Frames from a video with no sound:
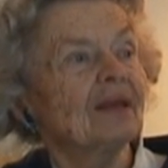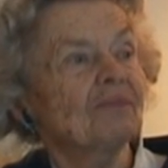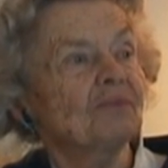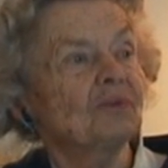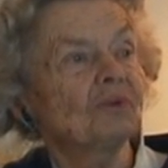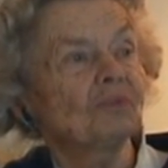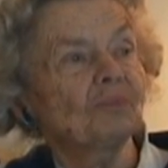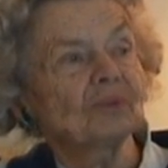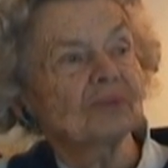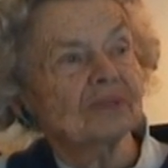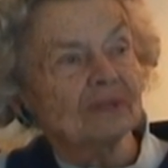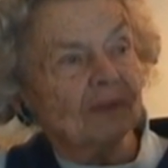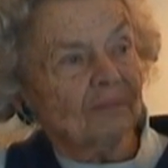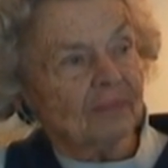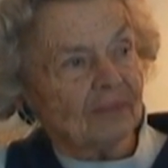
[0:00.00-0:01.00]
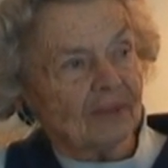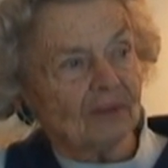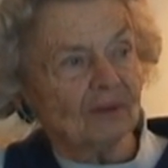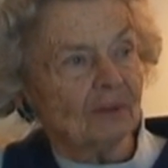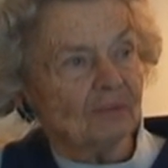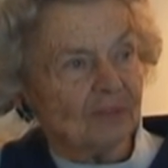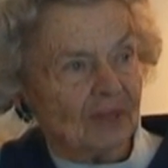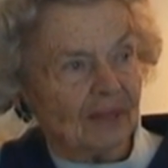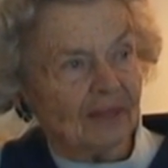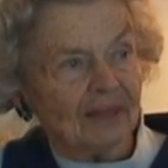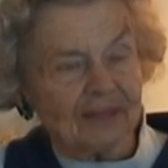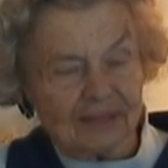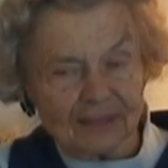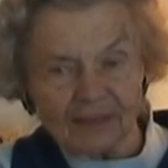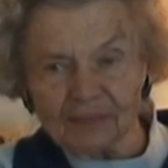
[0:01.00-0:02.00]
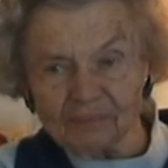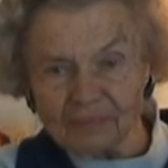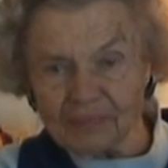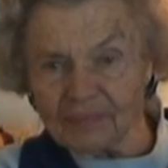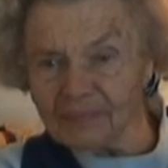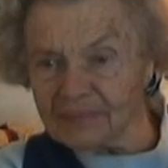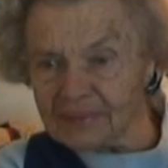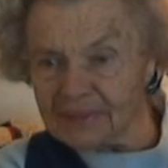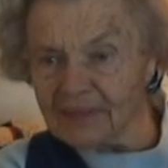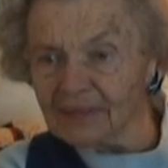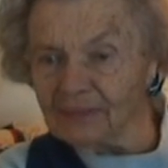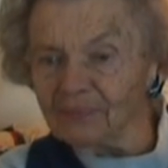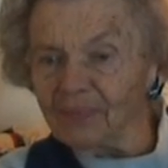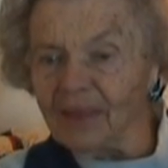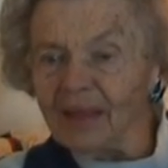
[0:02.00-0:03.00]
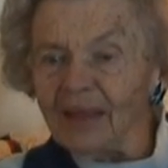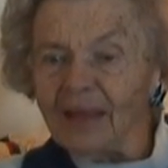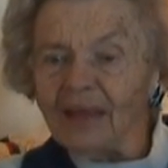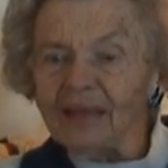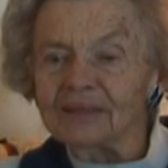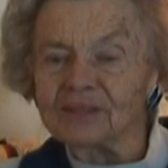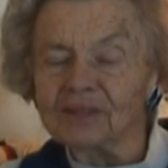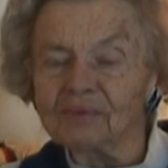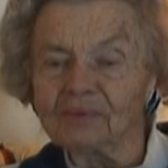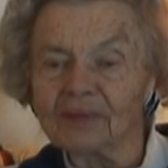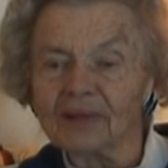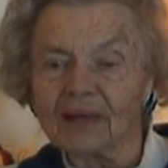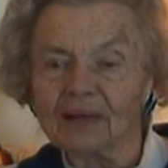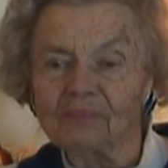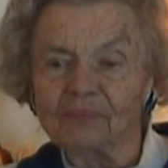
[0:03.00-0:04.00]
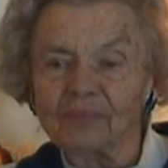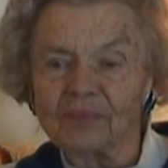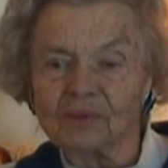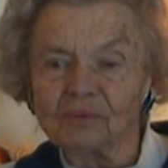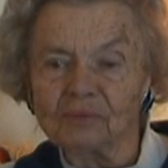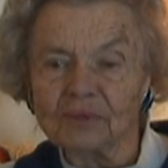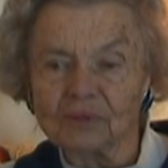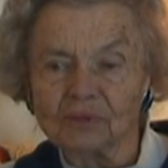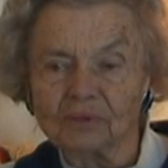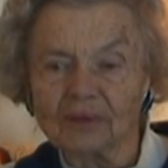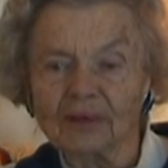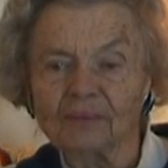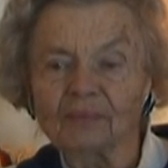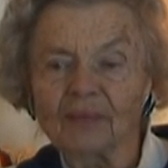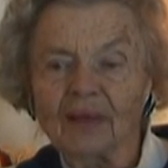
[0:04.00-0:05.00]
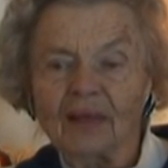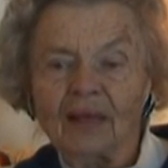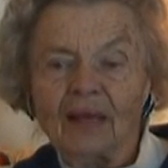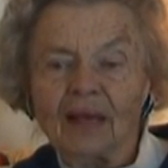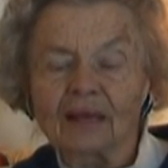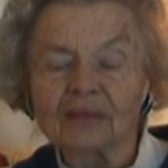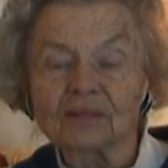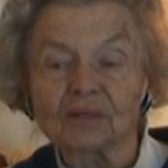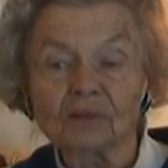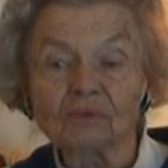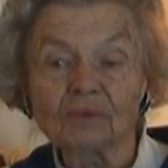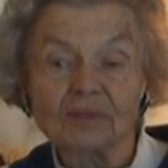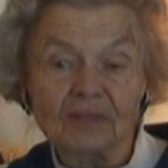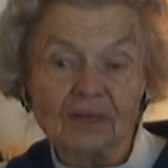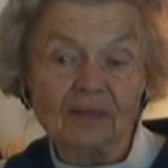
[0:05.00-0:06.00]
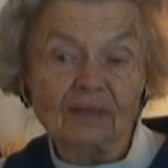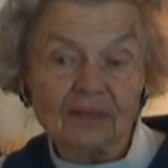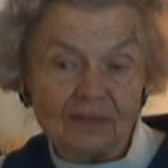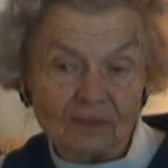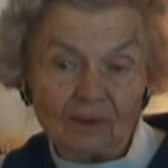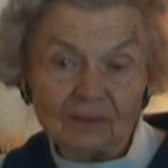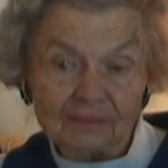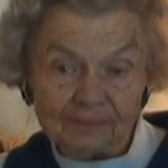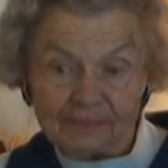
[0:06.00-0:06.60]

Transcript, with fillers: If you put some crumbs on the sill, she will come to wish you God. And she would sing the song.